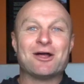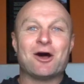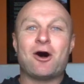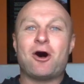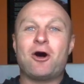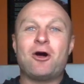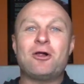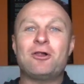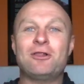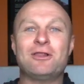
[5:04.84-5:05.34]

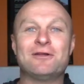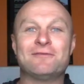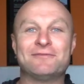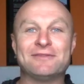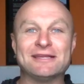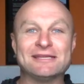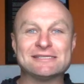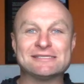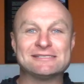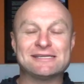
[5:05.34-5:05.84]
all of
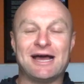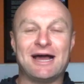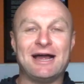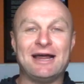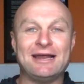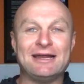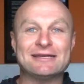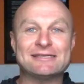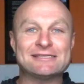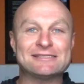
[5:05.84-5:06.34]
these
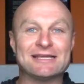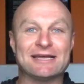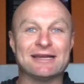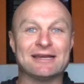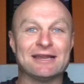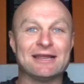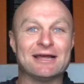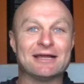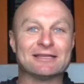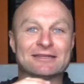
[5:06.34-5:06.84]
diets
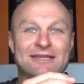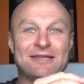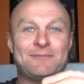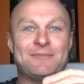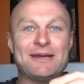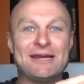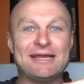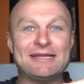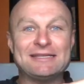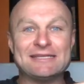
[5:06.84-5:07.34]
that
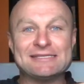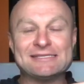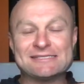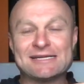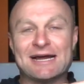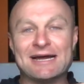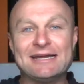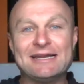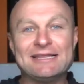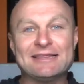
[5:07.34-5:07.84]
eliminate these
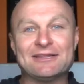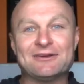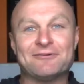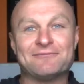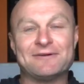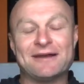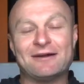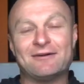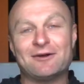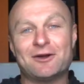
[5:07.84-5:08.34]
tiny little
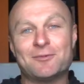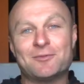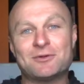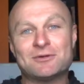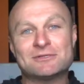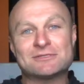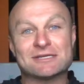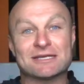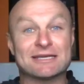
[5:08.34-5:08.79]
variables,